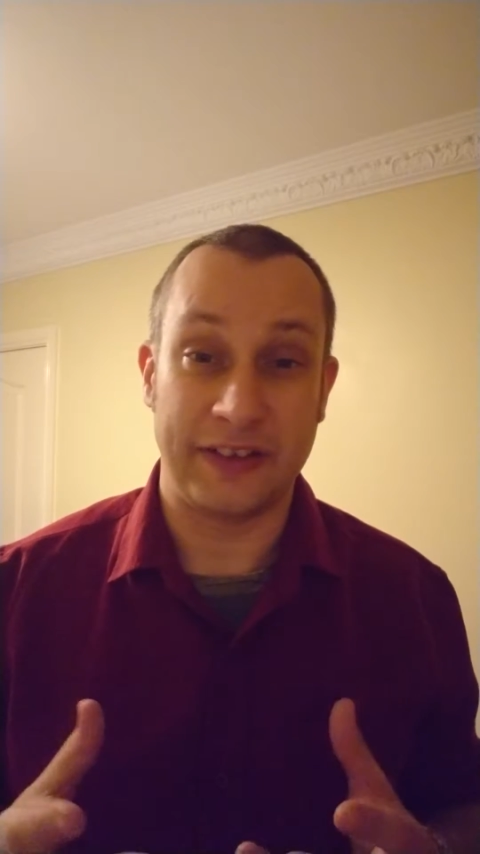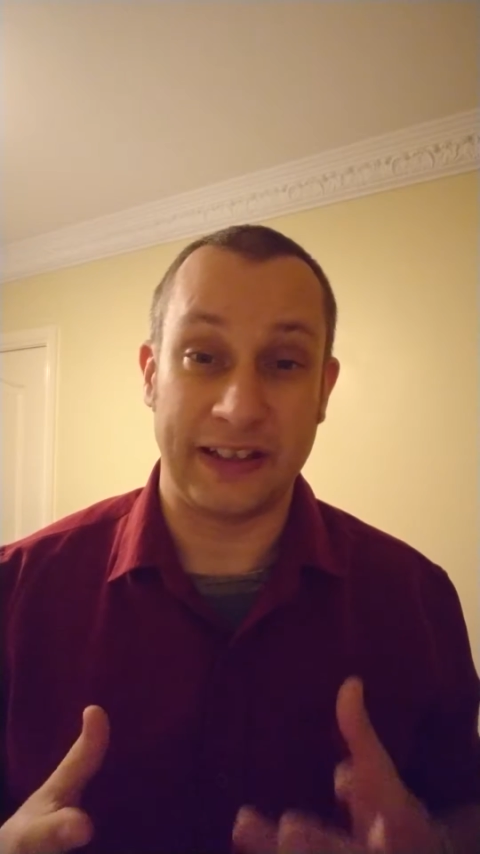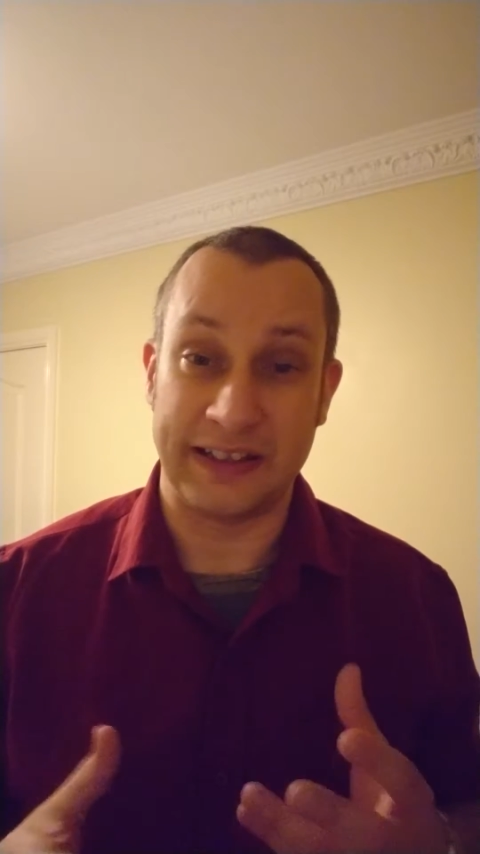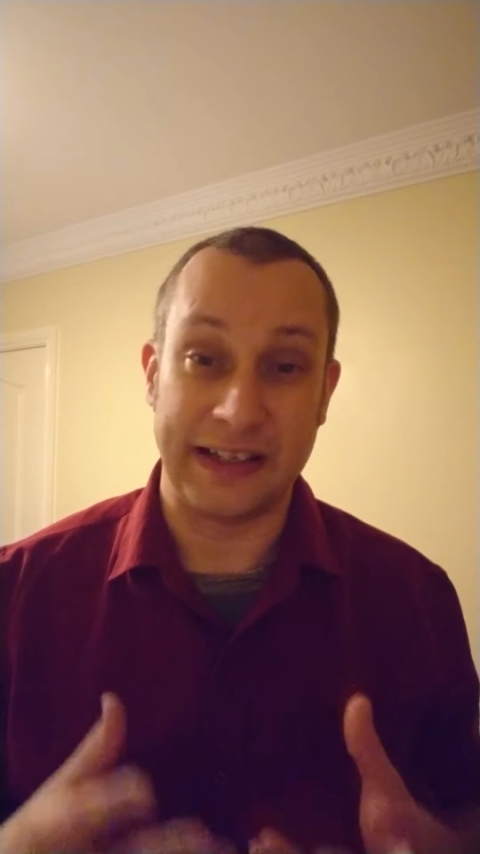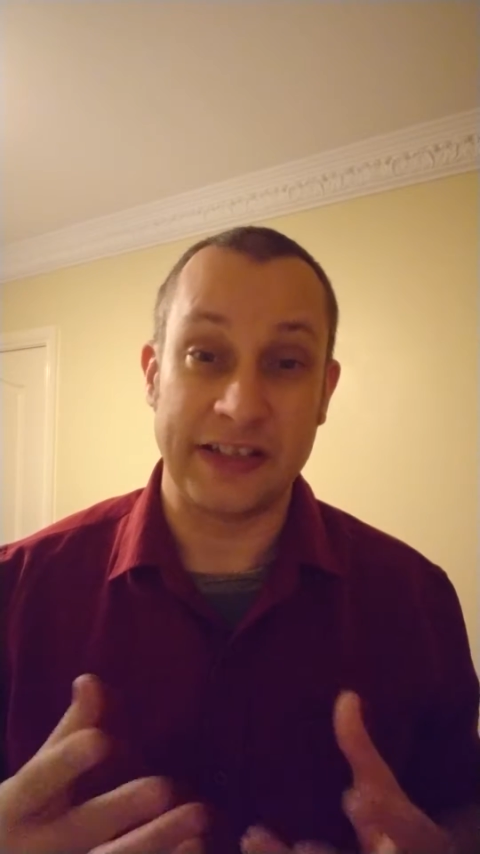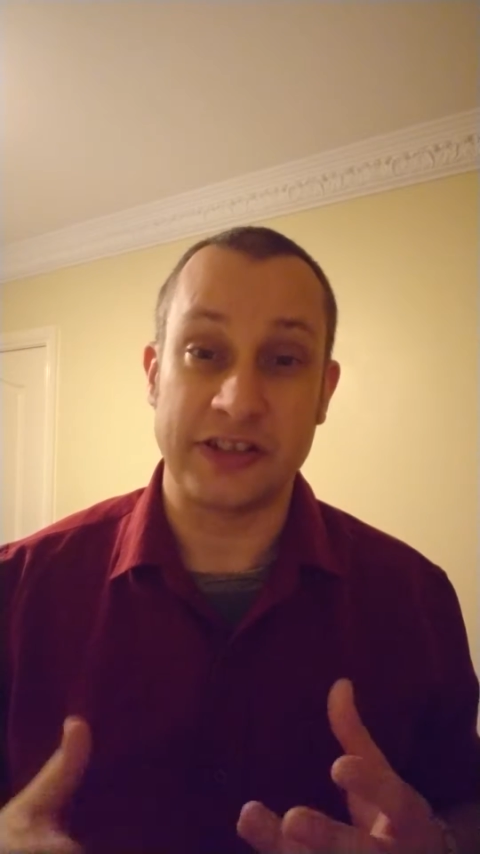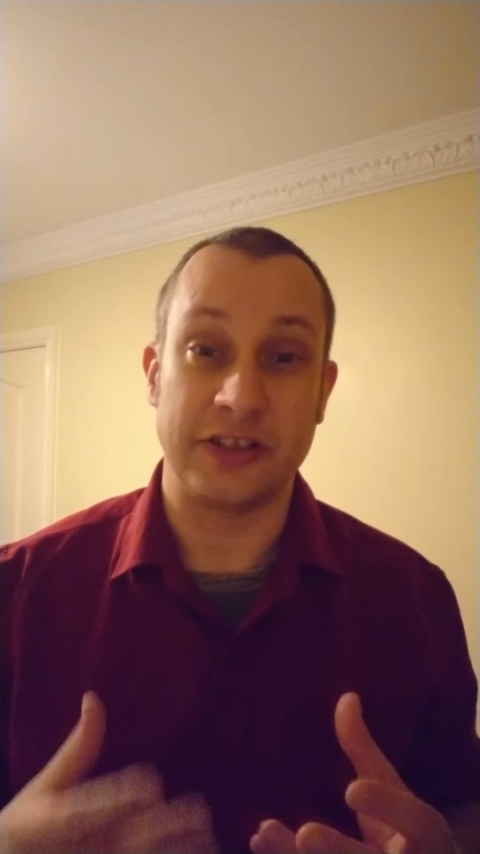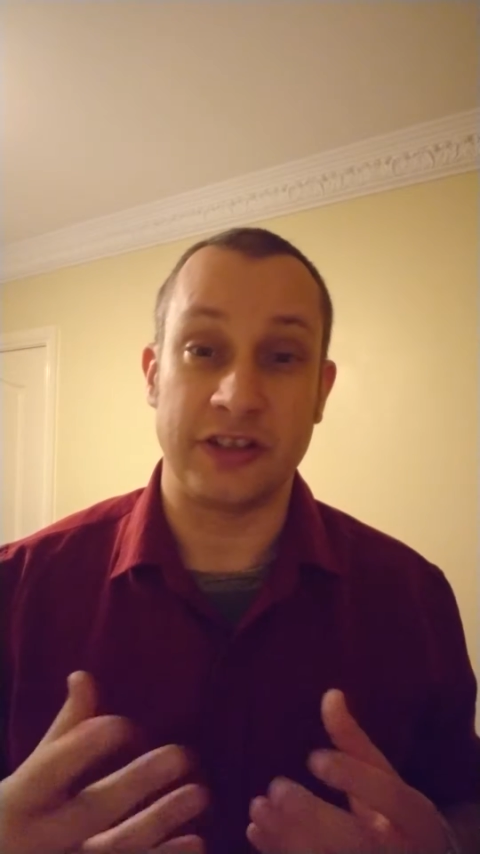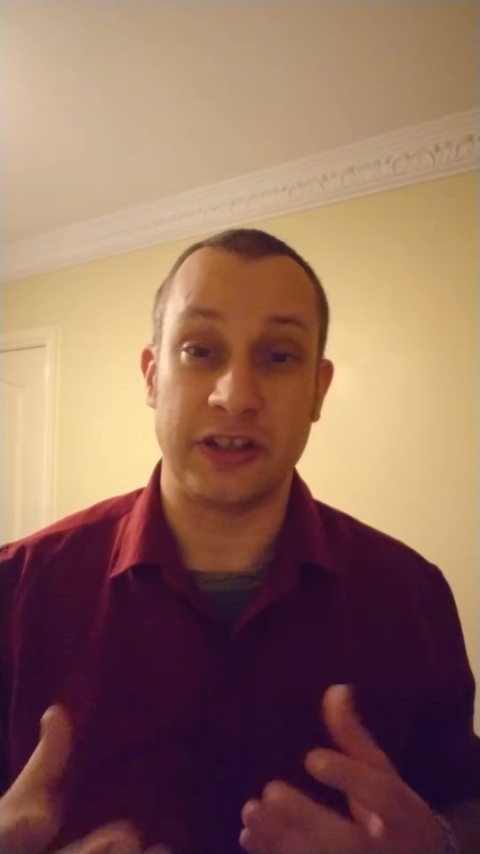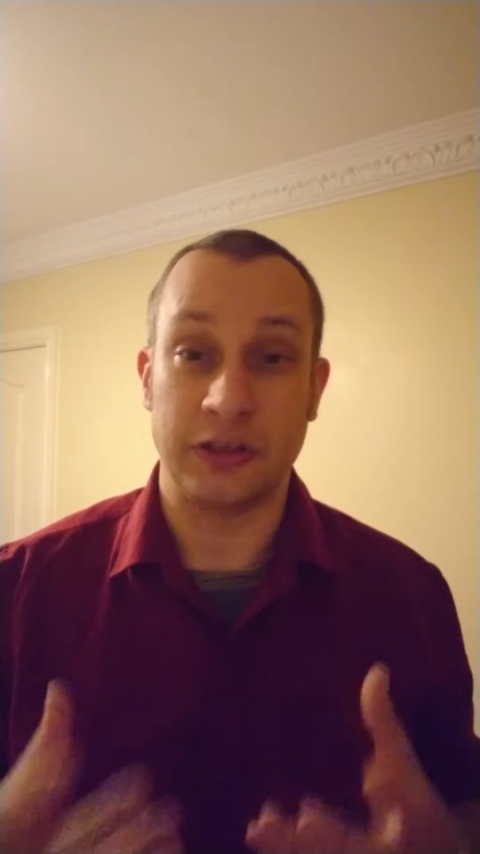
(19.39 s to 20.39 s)
the
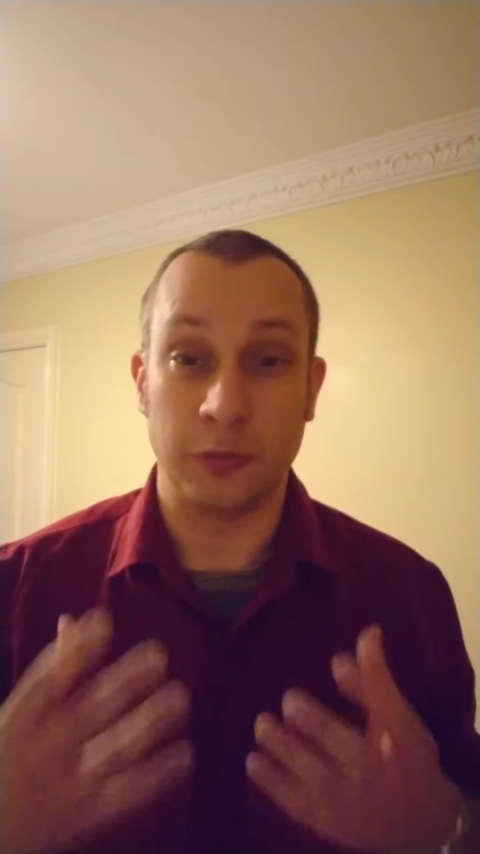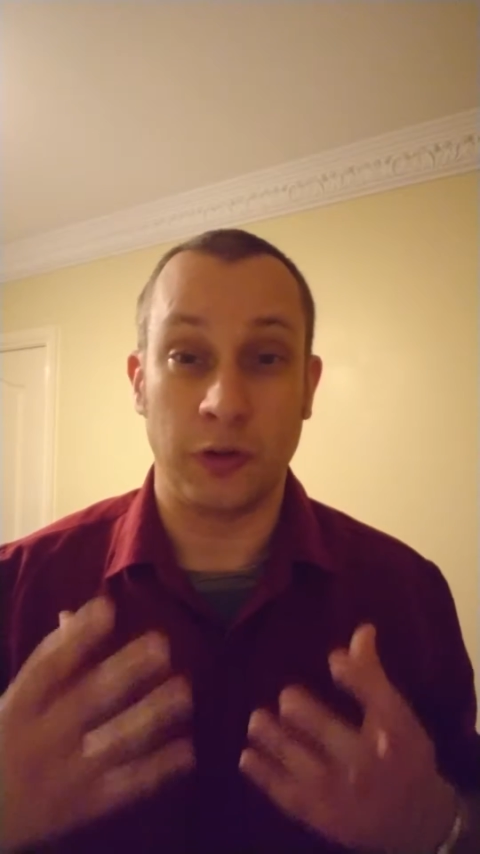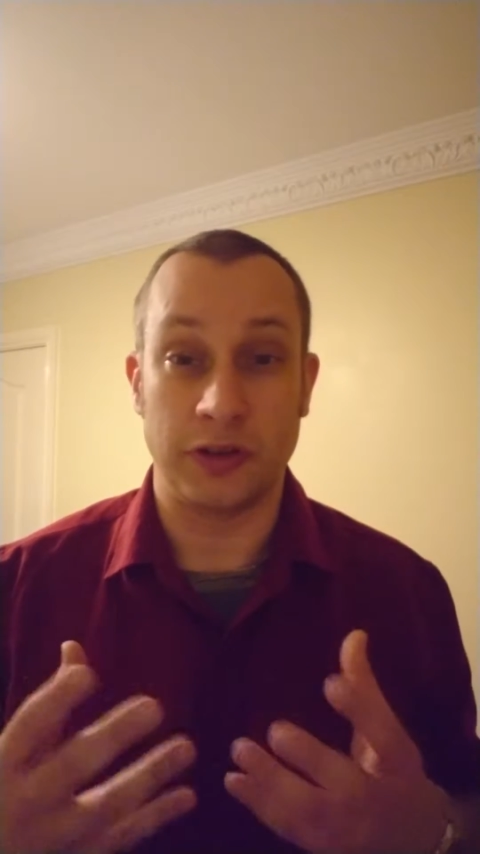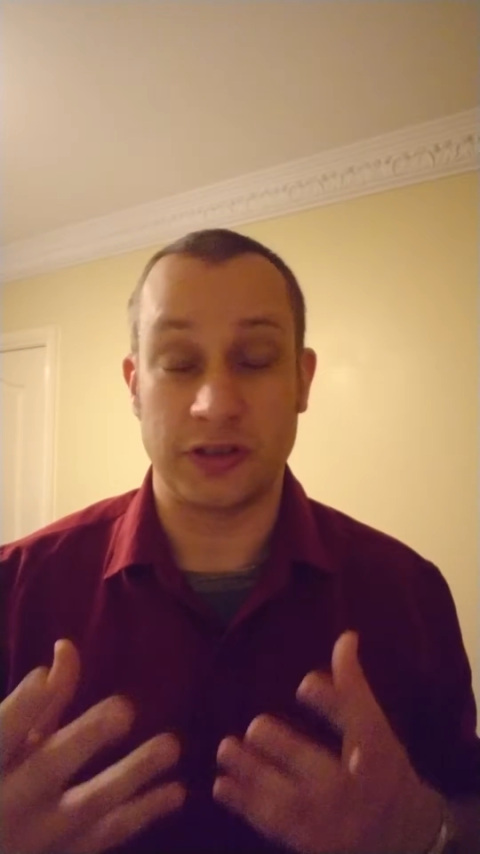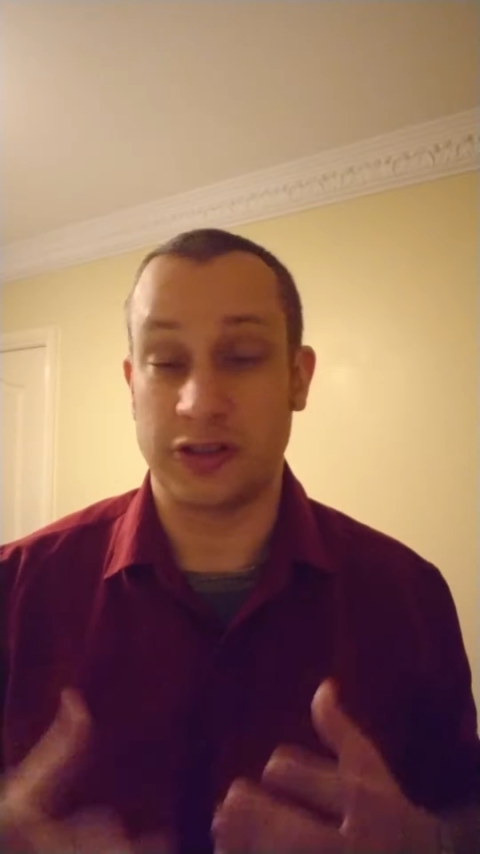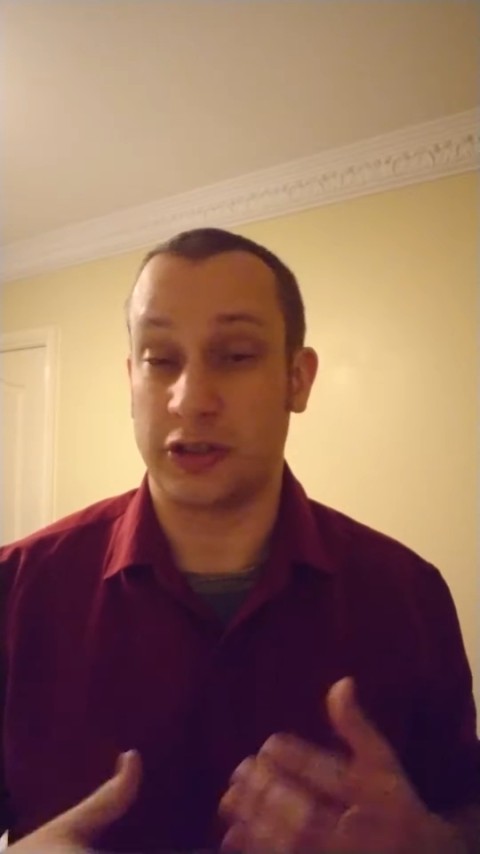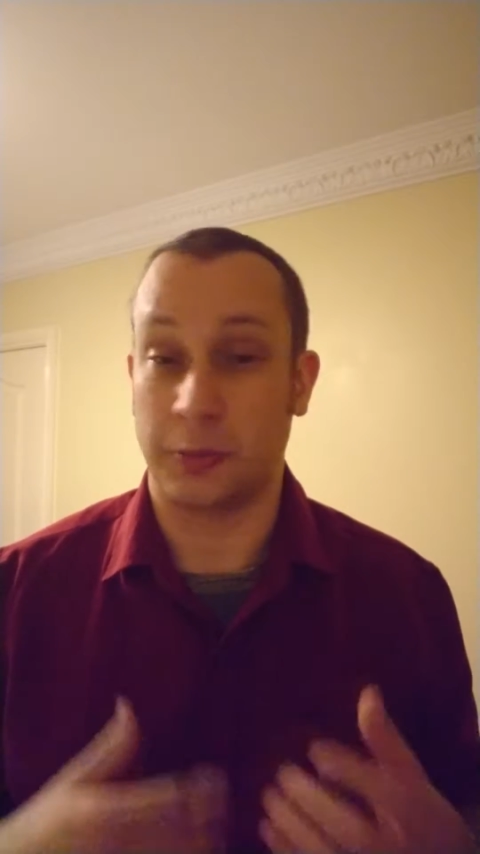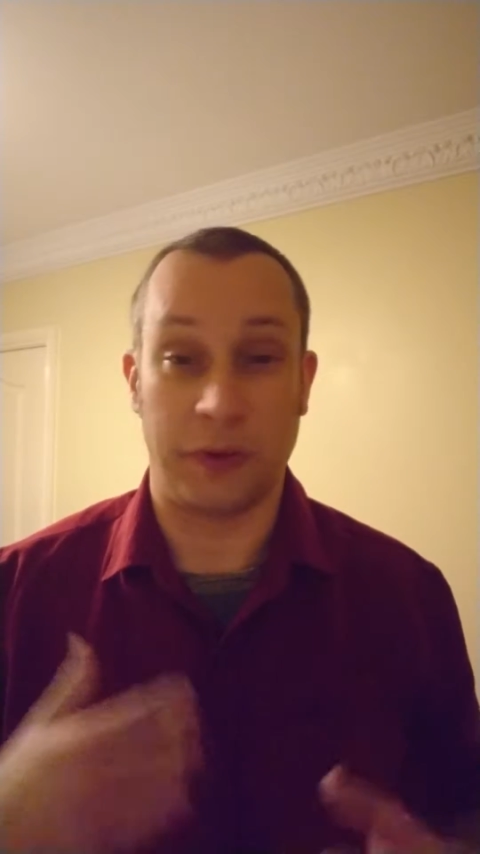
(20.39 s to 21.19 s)
addiction that you want to stop,